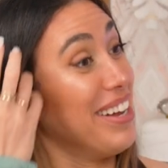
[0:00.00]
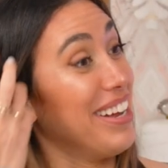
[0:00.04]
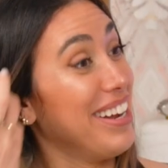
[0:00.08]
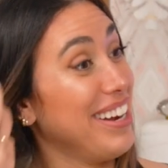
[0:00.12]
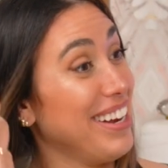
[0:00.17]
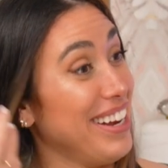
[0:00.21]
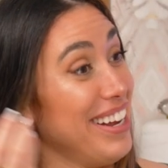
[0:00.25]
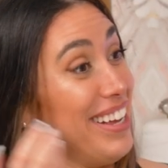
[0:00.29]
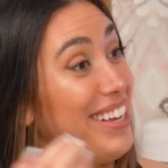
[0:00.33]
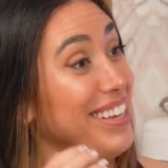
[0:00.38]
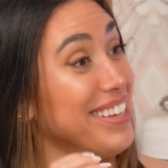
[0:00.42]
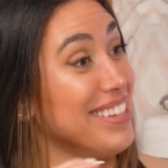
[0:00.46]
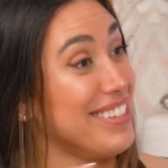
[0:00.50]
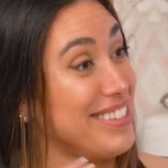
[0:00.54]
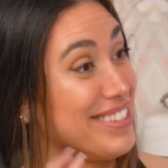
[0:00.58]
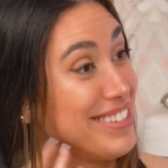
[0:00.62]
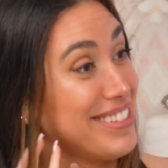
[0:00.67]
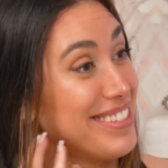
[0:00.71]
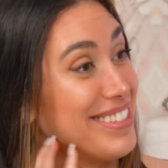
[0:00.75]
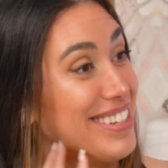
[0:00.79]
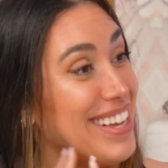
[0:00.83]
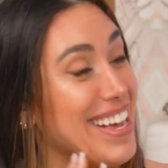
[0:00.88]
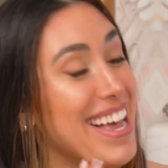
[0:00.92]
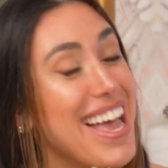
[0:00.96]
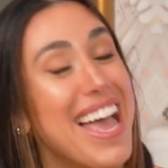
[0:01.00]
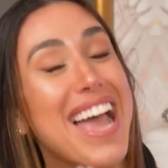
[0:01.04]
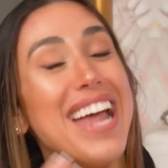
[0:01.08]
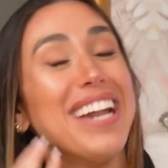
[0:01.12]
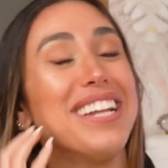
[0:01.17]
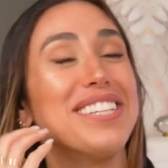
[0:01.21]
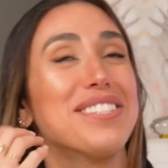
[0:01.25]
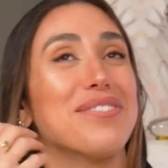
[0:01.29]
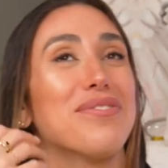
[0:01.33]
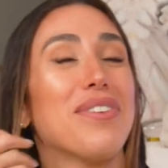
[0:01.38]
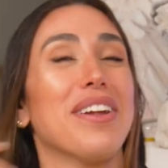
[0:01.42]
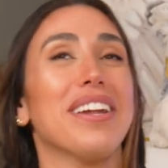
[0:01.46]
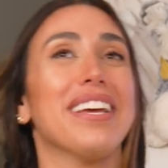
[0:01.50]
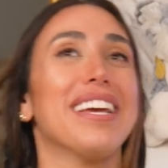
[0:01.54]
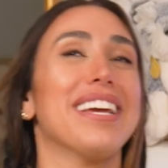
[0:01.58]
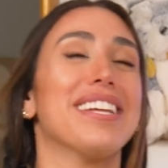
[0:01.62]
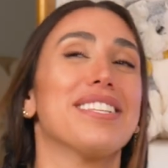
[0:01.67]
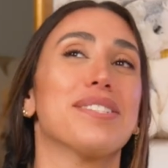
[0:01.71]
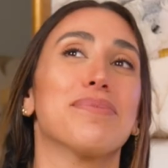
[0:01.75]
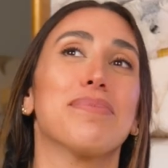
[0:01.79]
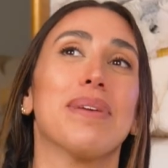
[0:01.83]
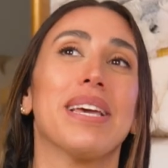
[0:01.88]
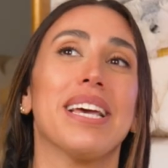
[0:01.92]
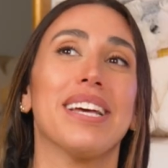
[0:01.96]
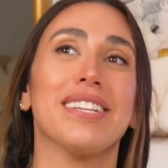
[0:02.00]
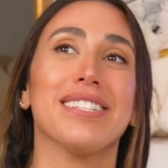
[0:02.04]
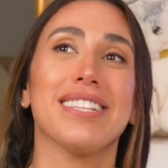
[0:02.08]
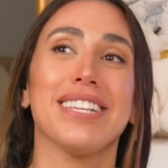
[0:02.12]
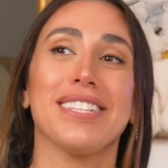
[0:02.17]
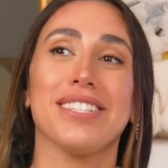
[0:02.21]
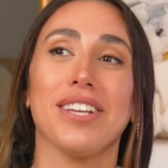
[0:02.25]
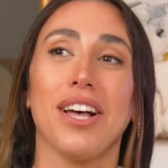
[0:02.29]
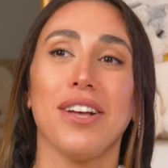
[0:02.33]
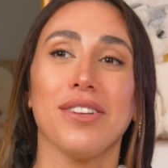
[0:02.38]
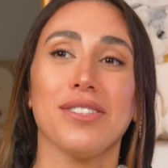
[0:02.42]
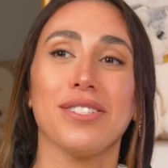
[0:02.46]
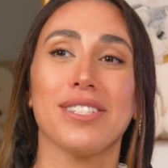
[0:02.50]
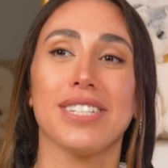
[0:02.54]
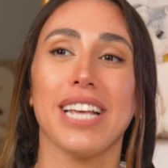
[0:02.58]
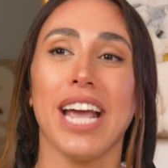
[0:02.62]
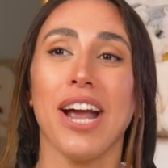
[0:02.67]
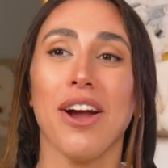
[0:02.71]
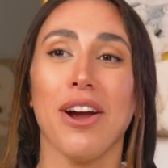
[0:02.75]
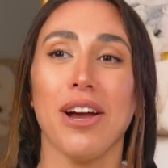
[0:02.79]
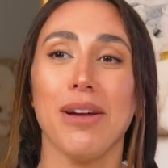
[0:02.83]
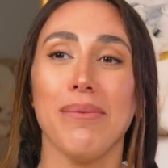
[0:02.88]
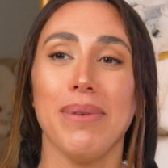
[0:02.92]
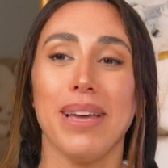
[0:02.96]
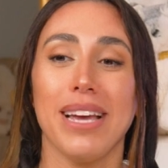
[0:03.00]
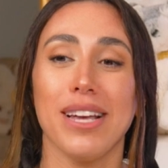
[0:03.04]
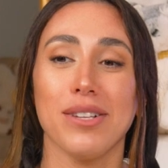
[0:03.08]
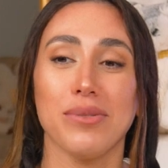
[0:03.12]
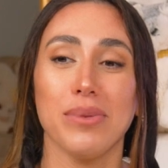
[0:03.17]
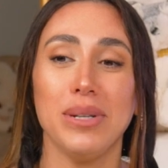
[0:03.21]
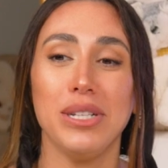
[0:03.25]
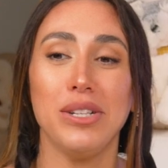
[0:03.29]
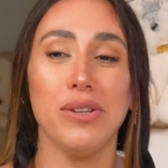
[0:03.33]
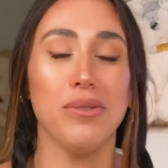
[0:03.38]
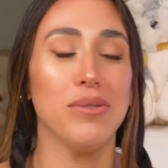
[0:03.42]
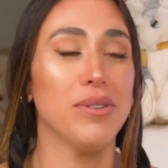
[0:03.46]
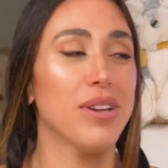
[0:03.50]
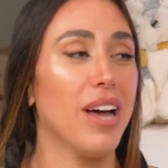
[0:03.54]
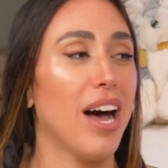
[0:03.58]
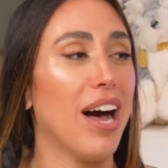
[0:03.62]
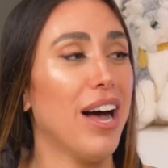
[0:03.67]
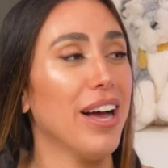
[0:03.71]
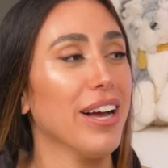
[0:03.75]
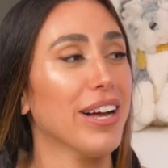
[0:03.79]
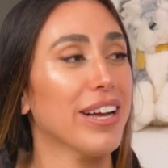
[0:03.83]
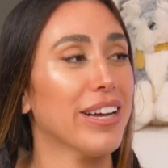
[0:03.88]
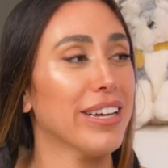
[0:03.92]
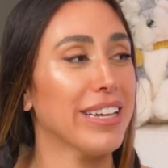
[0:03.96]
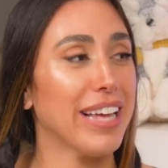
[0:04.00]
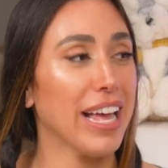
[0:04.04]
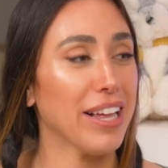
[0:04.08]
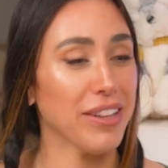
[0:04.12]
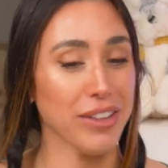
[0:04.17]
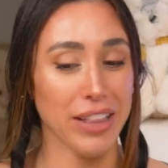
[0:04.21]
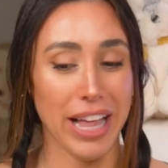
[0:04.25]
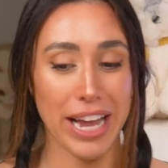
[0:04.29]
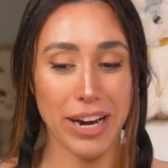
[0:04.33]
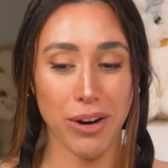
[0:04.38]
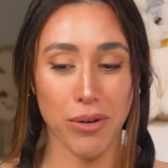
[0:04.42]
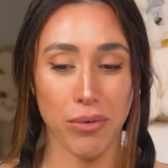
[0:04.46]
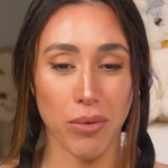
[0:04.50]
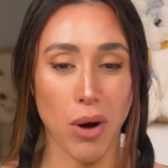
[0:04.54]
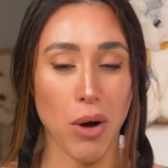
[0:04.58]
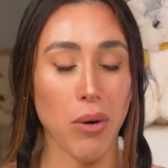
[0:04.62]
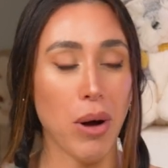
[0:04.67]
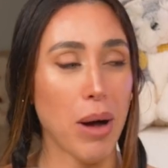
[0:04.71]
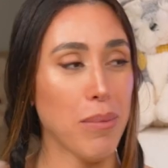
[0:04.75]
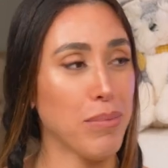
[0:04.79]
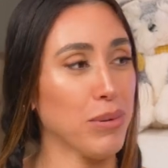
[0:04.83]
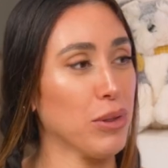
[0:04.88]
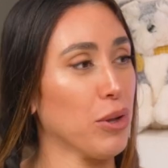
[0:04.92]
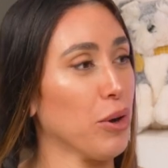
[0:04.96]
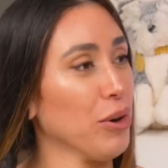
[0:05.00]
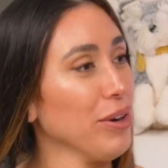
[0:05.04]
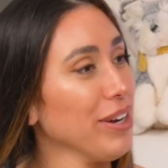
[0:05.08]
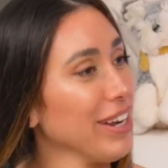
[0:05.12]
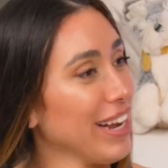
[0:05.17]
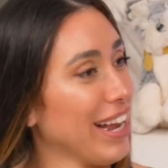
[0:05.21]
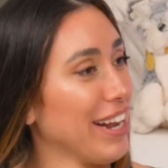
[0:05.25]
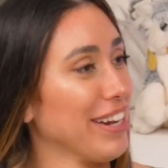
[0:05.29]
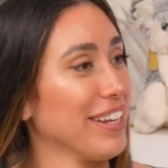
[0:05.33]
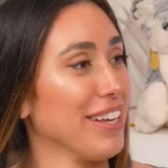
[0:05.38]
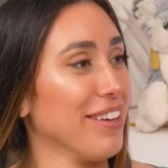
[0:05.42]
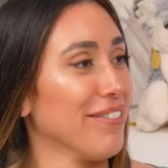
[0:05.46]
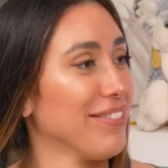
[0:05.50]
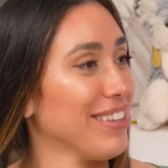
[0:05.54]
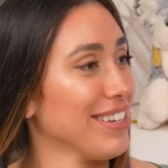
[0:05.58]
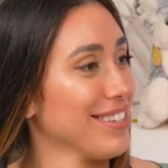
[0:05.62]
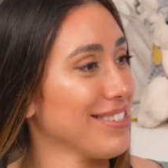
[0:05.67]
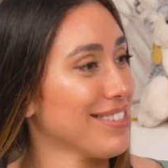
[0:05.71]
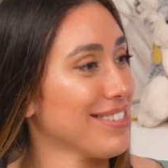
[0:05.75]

It is. And it's funny. It's because it's all scary because we do not grow up learning any of this